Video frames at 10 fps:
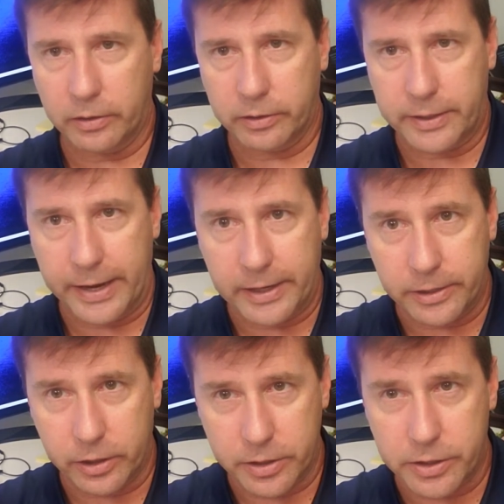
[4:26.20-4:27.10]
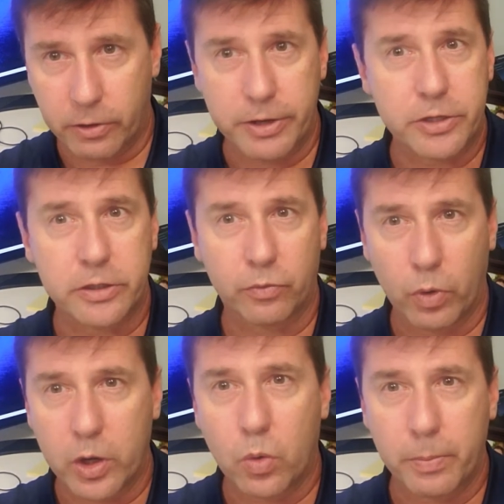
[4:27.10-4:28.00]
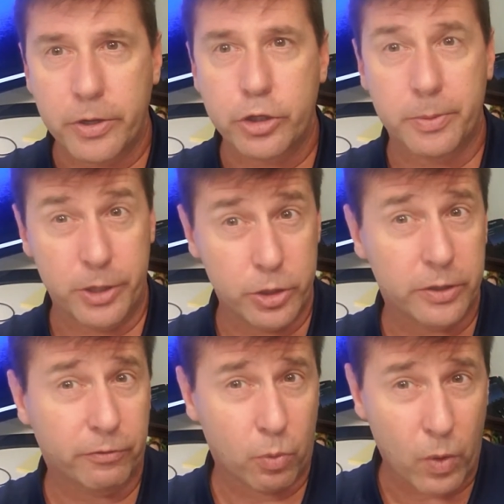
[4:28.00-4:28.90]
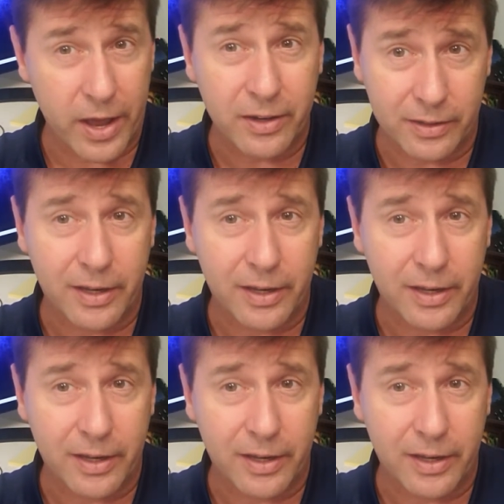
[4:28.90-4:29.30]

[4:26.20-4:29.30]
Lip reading: take in the considerations of what equipment you should be using for when,